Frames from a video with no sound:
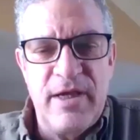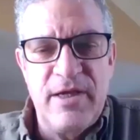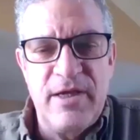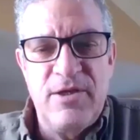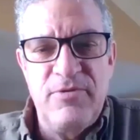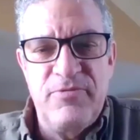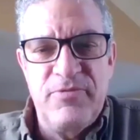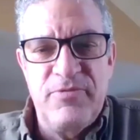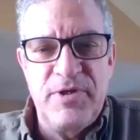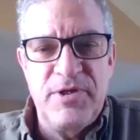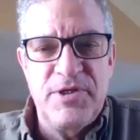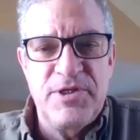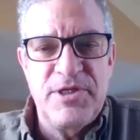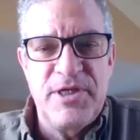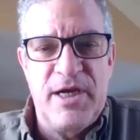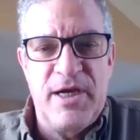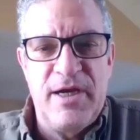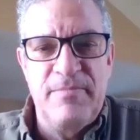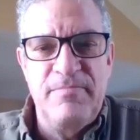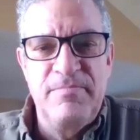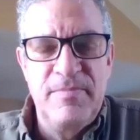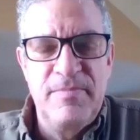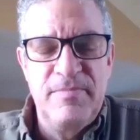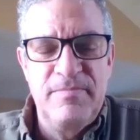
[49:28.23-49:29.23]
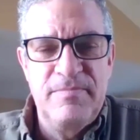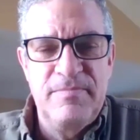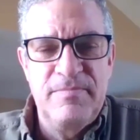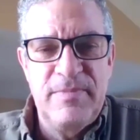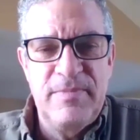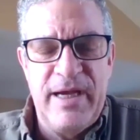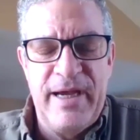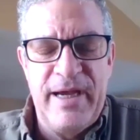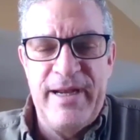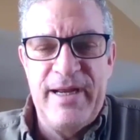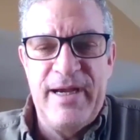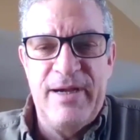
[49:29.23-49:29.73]
Thank you for your time.
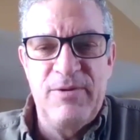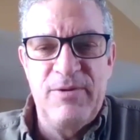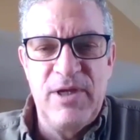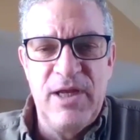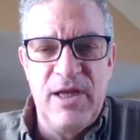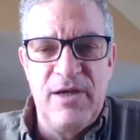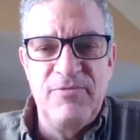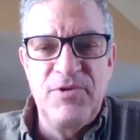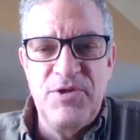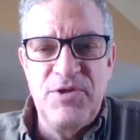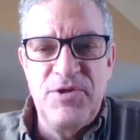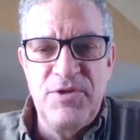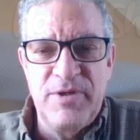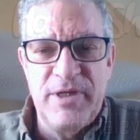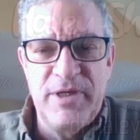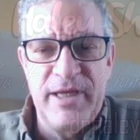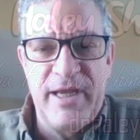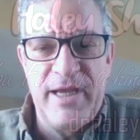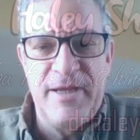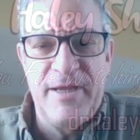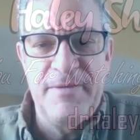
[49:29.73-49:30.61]
And I would love to do it